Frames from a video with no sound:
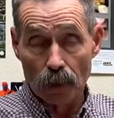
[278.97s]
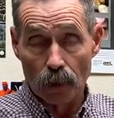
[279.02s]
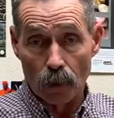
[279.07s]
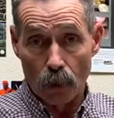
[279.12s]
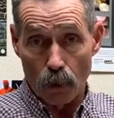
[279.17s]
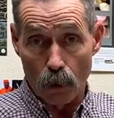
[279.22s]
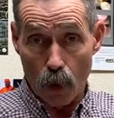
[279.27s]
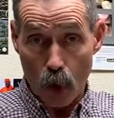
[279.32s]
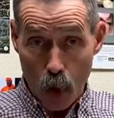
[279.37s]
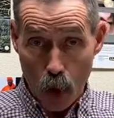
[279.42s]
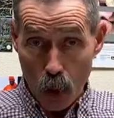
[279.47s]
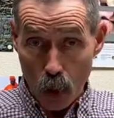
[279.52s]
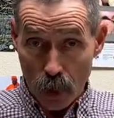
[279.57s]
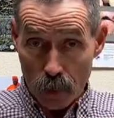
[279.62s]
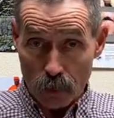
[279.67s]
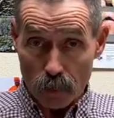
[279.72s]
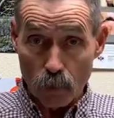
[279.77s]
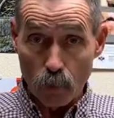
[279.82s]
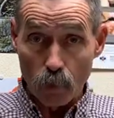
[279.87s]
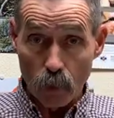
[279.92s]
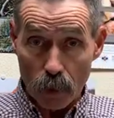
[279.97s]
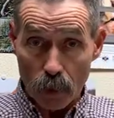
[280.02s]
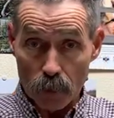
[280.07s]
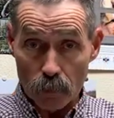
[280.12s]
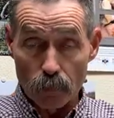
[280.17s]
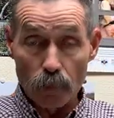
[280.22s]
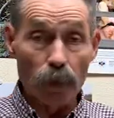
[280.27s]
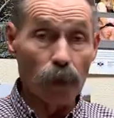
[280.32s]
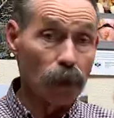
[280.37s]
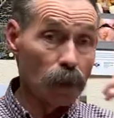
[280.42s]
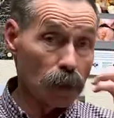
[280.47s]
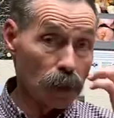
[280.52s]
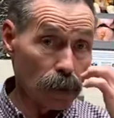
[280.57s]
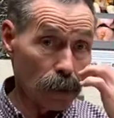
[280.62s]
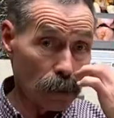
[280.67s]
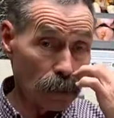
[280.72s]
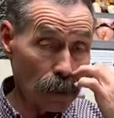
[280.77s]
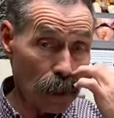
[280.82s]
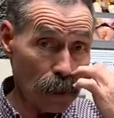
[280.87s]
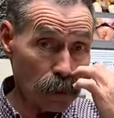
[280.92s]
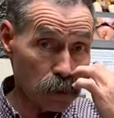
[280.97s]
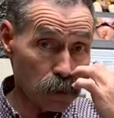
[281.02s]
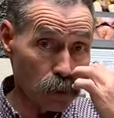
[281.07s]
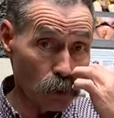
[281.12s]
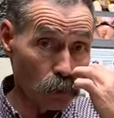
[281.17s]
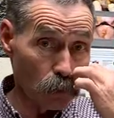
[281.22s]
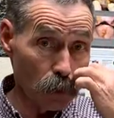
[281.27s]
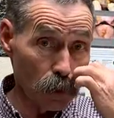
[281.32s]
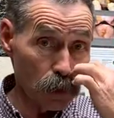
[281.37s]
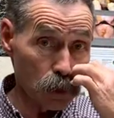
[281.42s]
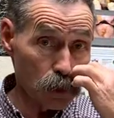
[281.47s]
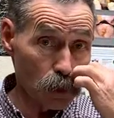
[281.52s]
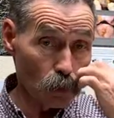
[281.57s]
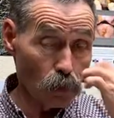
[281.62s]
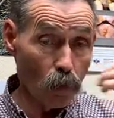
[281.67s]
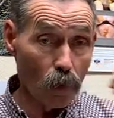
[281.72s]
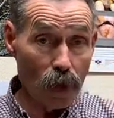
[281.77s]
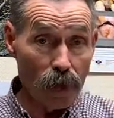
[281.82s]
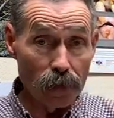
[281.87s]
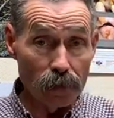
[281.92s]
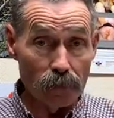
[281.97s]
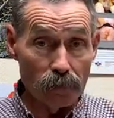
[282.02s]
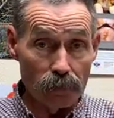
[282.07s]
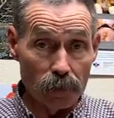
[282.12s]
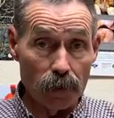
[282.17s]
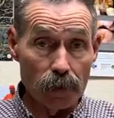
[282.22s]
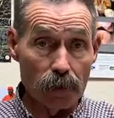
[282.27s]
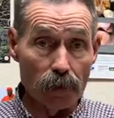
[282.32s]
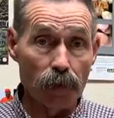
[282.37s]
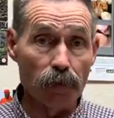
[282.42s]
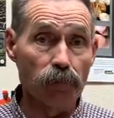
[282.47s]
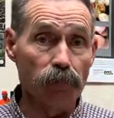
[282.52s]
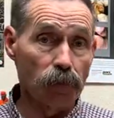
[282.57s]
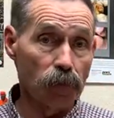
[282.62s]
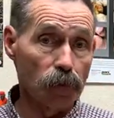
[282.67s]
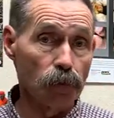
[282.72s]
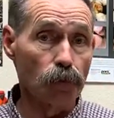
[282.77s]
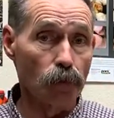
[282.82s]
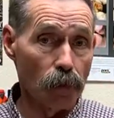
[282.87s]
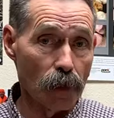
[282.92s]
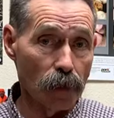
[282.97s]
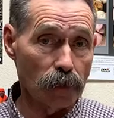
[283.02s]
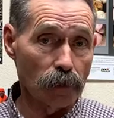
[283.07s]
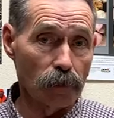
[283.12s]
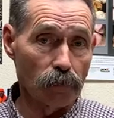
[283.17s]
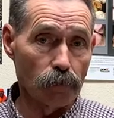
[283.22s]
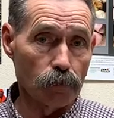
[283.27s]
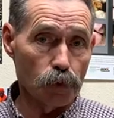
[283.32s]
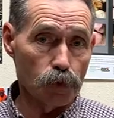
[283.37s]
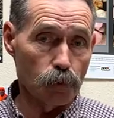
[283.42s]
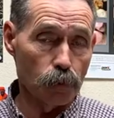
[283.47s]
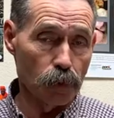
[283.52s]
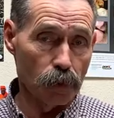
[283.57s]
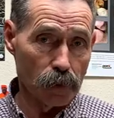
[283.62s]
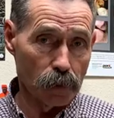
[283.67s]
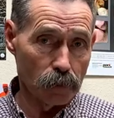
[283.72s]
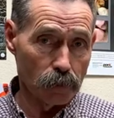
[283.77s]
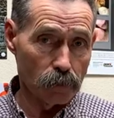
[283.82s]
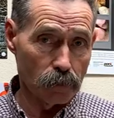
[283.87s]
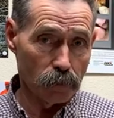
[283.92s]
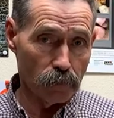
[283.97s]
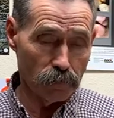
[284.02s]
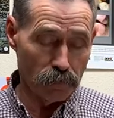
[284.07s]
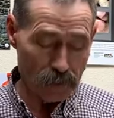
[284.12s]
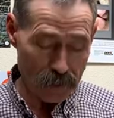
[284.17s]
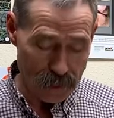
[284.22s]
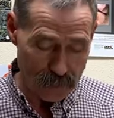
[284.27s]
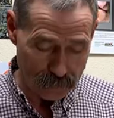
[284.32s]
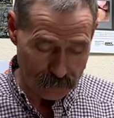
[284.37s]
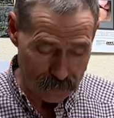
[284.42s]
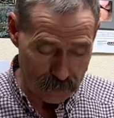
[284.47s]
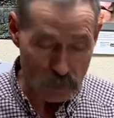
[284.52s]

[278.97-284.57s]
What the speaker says: are all under one umbrella, and that's the reason why the Veterinary Feed Directive was put into effect.